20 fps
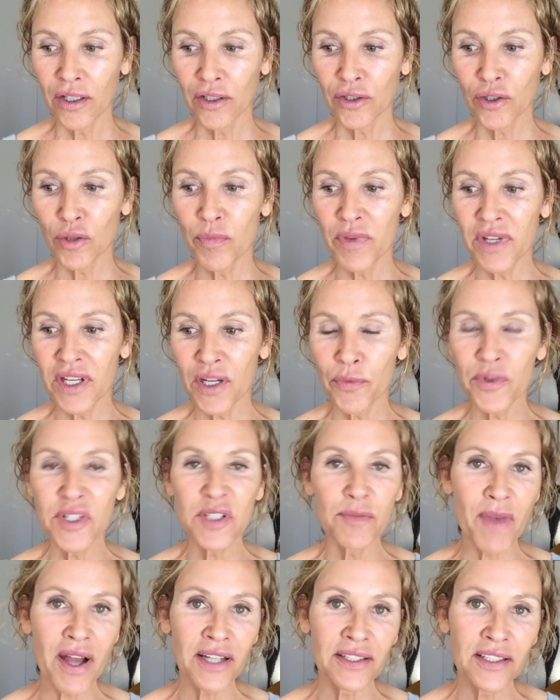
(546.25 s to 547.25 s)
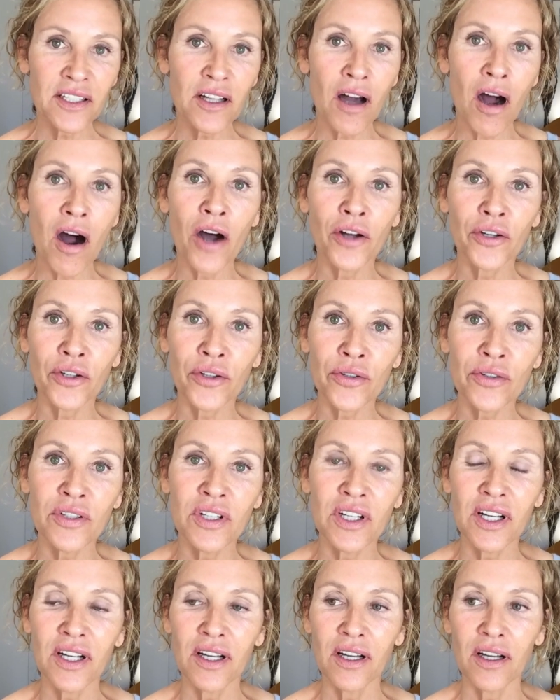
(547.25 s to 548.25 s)
to be respected, honored
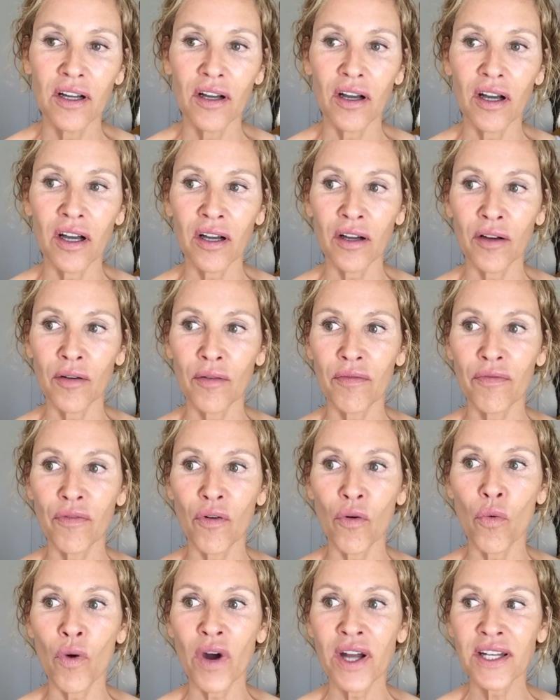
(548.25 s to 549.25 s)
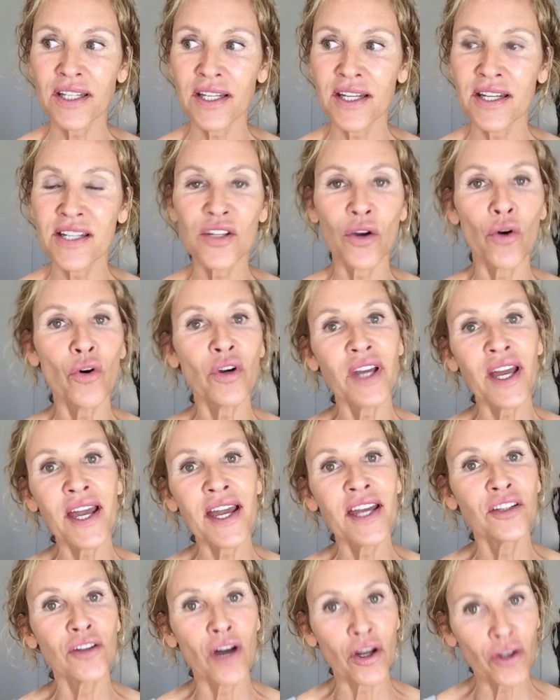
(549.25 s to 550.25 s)
for what is okay
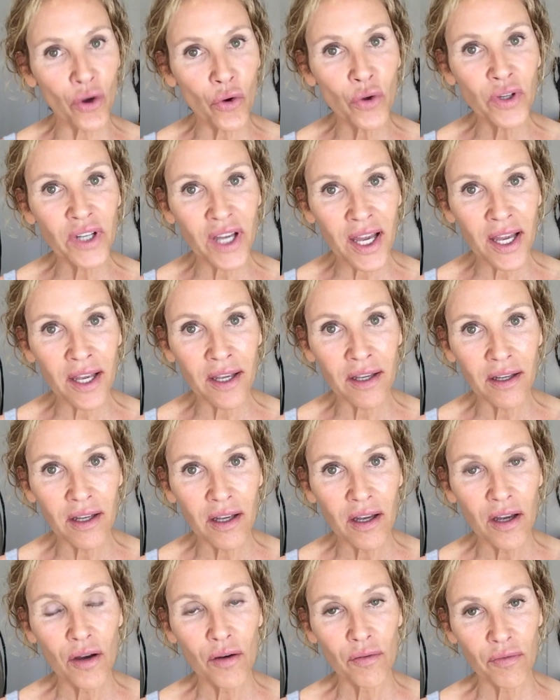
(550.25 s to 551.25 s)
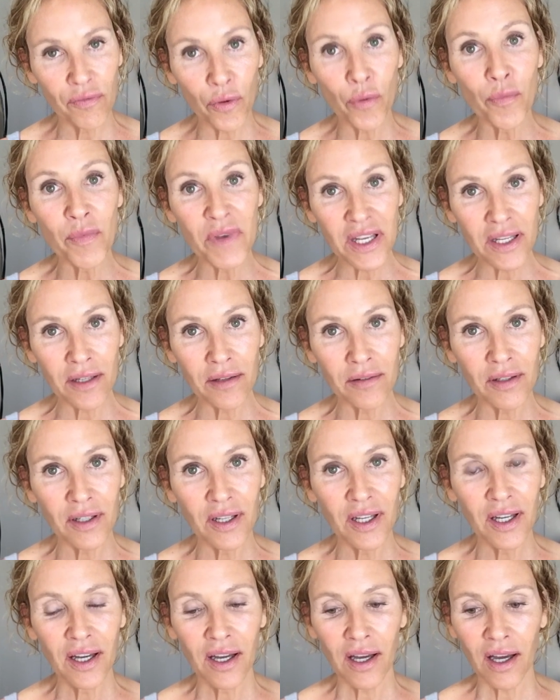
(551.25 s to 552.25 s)
and not okay for me.
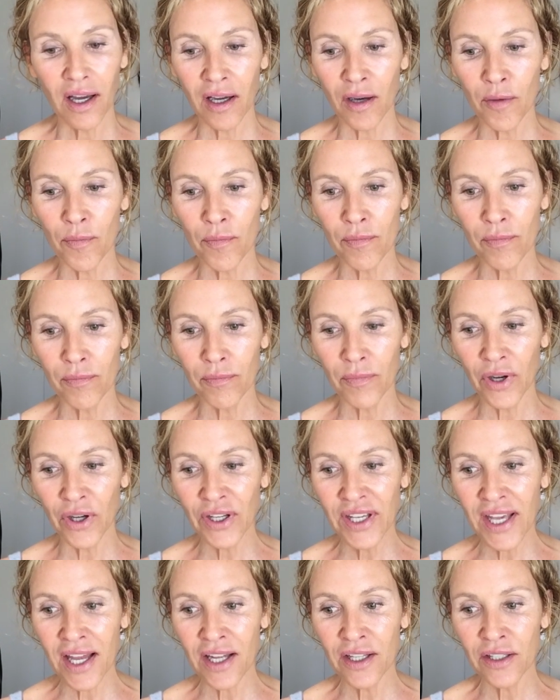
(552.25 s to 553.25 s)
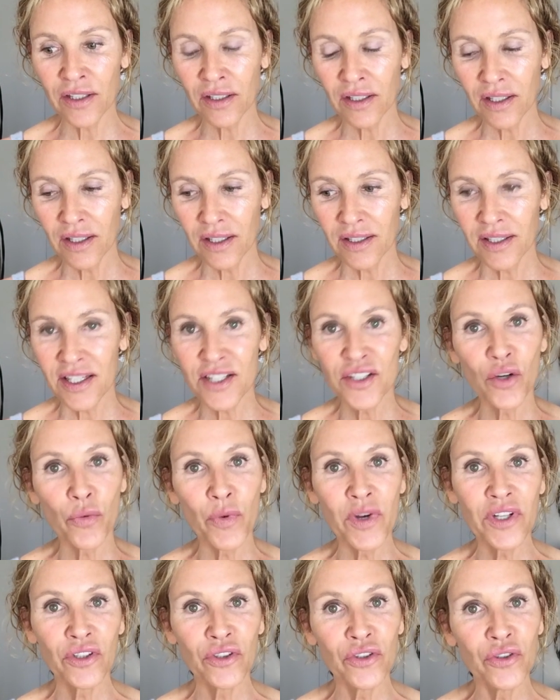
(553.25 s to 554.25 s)
Again, there's a
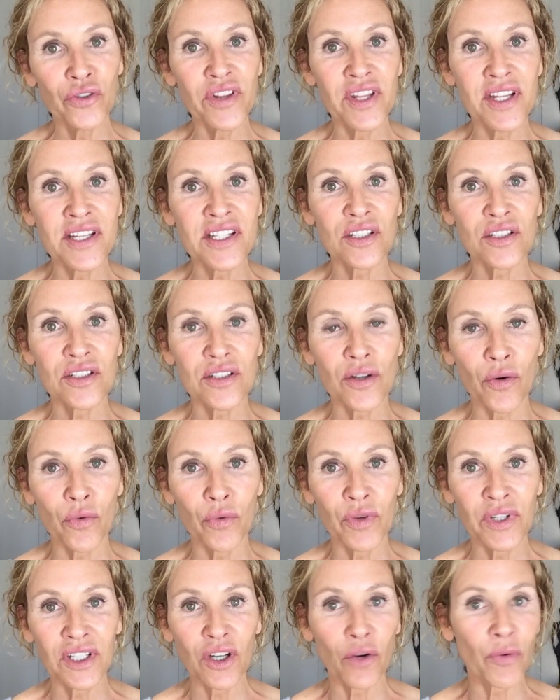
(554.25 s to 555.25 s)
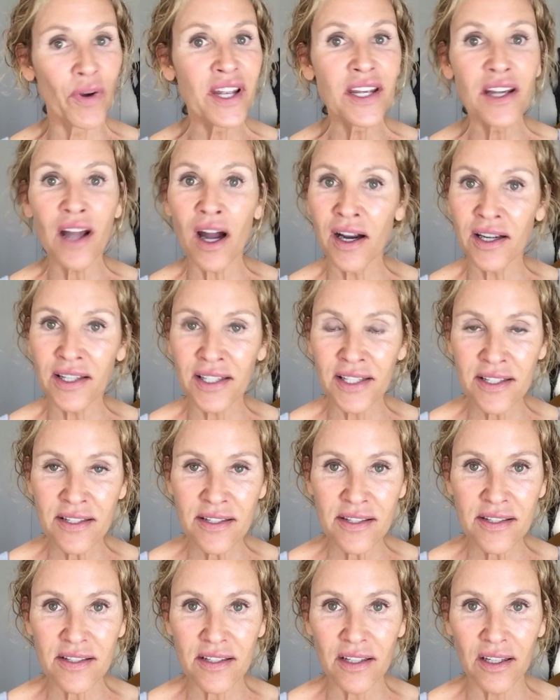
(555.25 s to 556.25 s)
way to do this with great
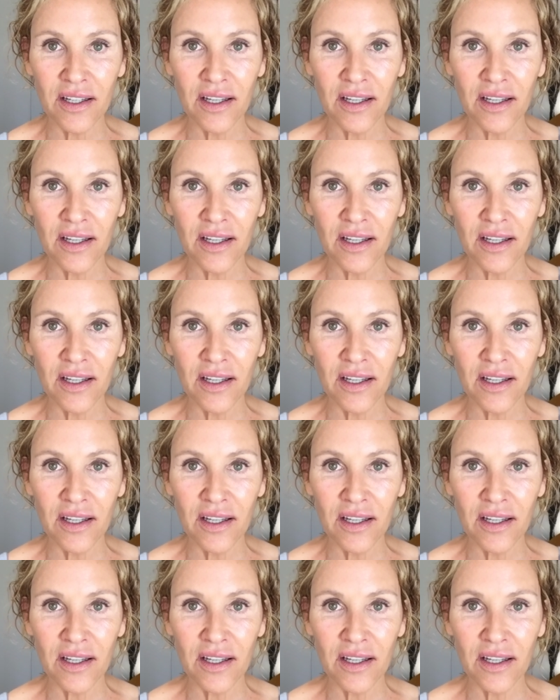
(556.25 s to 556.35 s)
kindness,